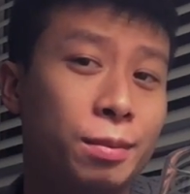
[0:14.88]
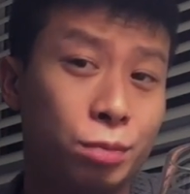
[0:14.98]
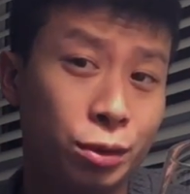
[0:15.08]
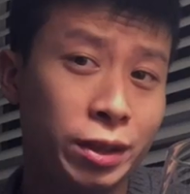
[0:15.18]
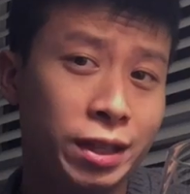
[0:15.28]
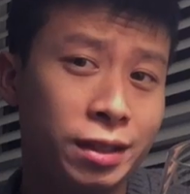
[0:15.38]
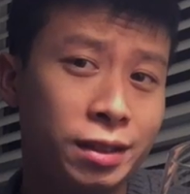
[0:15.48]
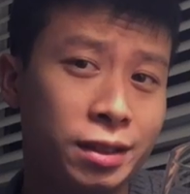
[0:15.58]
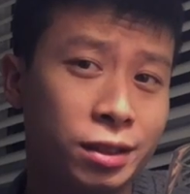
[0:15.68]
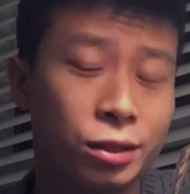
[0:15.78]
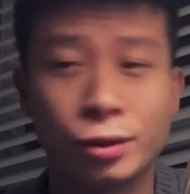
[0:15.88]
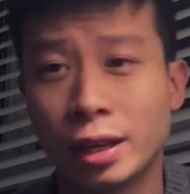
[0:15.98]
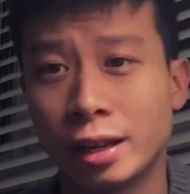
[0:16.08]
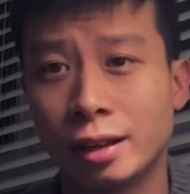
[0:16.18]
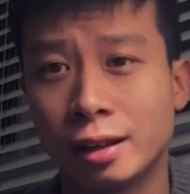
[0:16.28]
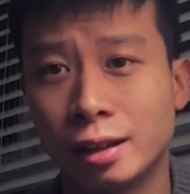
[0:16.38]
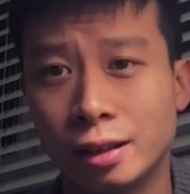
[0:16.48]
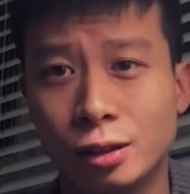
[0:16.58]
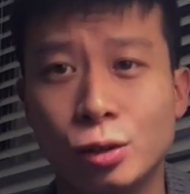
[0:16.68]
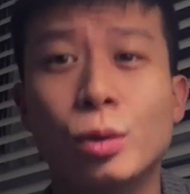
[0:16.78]
Brewing is located
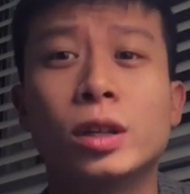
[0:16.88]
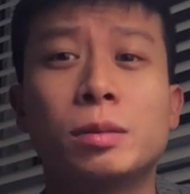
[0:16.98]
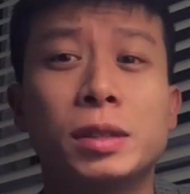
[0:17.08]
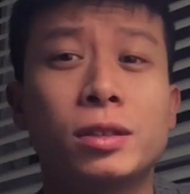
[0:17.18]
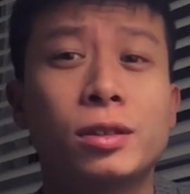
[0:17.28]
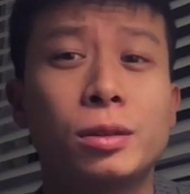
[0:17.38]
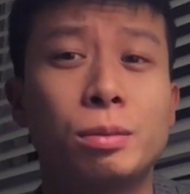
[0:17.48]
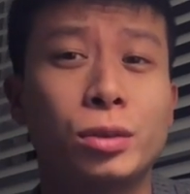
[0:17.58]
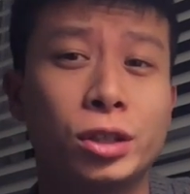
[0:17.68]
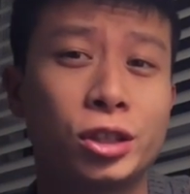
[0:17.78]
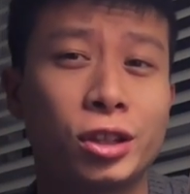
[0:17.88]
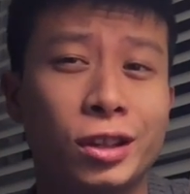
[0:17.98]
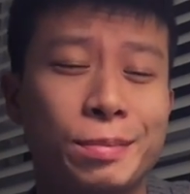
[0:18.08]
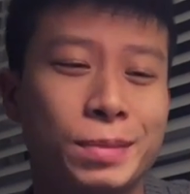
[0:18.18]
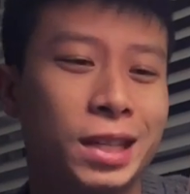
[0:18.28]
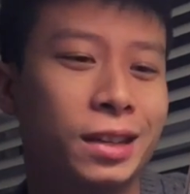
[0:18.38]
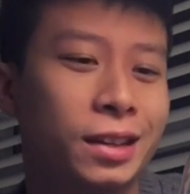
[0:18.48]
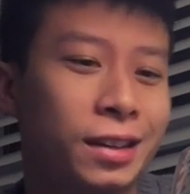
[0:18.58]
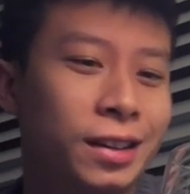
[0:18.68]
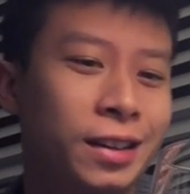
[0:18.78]
in New Westminister, British
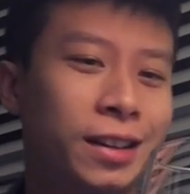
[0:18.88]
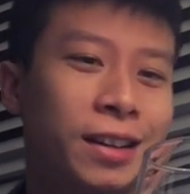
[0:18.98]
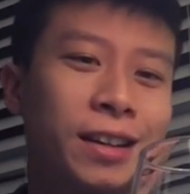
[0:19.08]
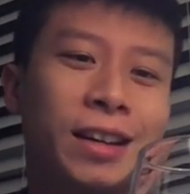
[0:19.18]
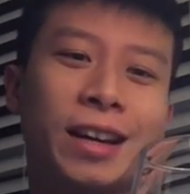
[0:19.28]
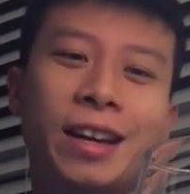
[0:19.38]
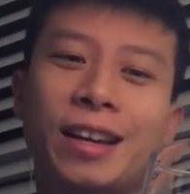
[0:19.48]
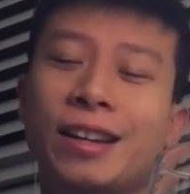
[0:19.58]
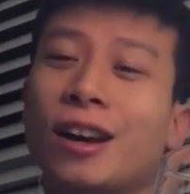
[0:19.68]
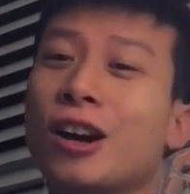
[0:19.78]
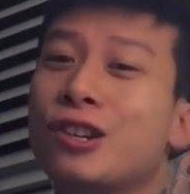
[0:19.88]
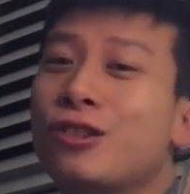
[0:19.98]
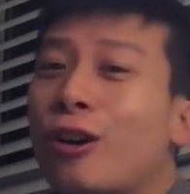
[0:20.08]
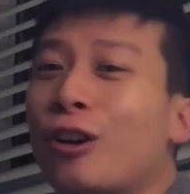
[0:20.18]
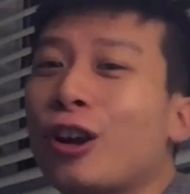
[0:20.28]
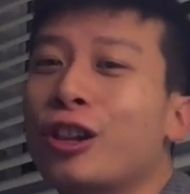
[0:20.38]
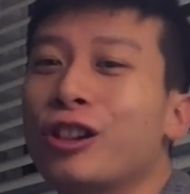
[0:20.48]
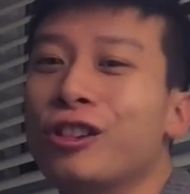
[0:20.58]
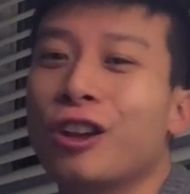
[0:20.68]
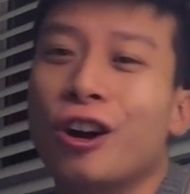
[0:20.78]
Columbia. And a dark
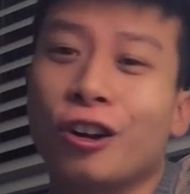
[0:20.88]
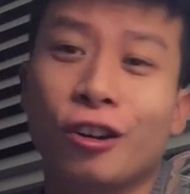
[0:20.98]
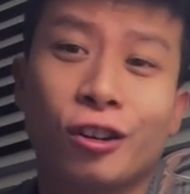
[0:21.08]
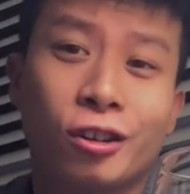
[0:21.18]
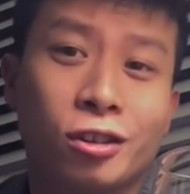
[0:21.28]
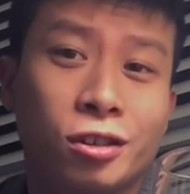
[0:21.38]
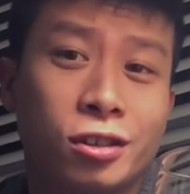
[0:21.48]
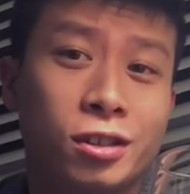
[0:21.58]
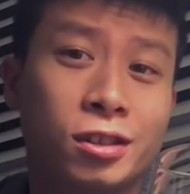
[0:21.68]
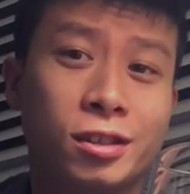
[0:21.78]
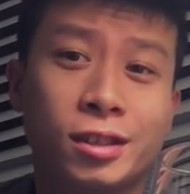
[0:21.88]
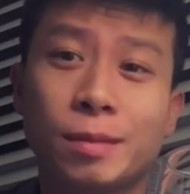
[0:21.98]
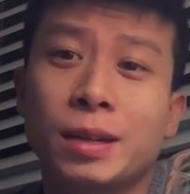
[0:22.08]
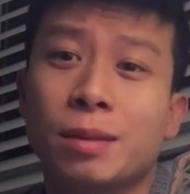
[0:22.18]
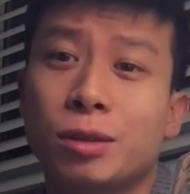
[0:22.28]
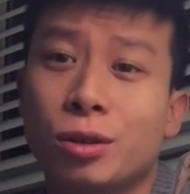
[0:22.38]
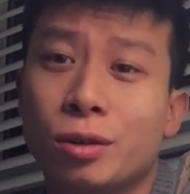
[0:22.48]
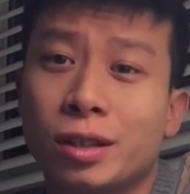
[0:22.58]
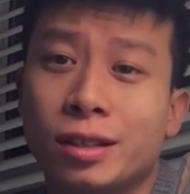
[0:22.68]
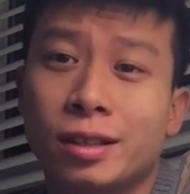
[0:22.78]
lager, sometimes
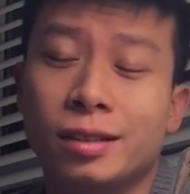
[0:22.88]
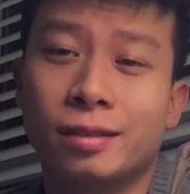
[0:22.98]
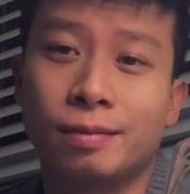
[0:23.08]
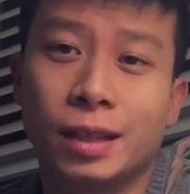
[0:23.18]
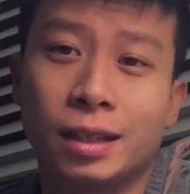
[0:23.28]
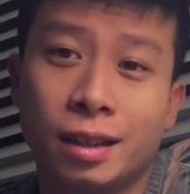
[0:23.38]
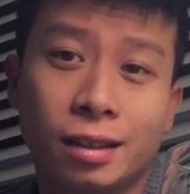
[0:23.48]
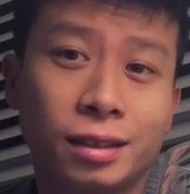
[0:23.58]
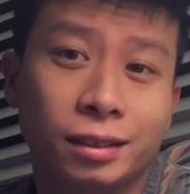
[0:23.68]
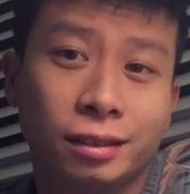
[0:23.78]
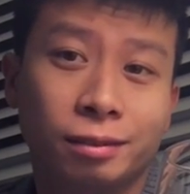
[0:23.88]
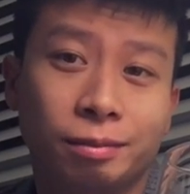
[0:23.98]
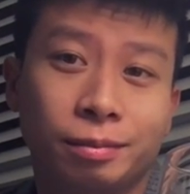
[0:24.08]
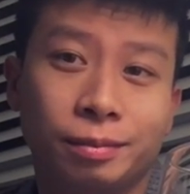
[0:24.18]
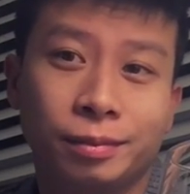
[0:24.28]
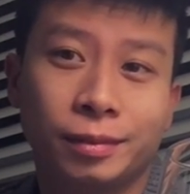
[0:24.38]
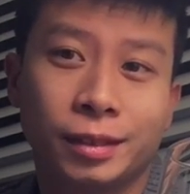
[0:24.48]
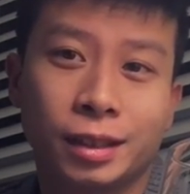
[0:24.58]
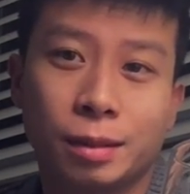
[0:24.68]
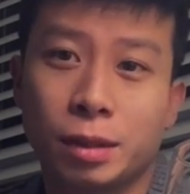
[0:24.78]
known as a dunkel,
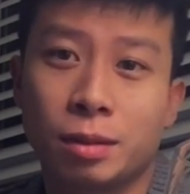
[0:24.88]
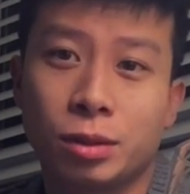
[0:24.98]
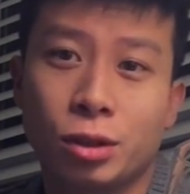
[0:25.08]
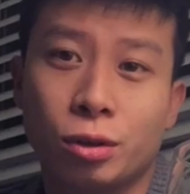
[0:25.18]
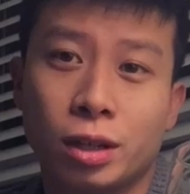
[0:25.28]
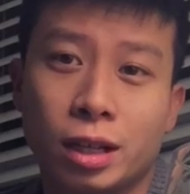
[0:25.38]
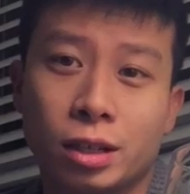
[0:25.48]
sometimes known